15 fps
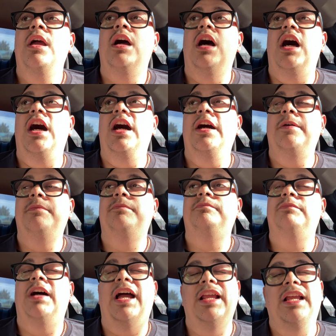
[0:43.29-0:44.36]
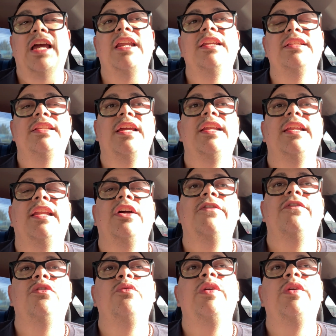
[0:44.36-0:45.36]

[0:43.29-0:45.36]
But I kind of decided that over the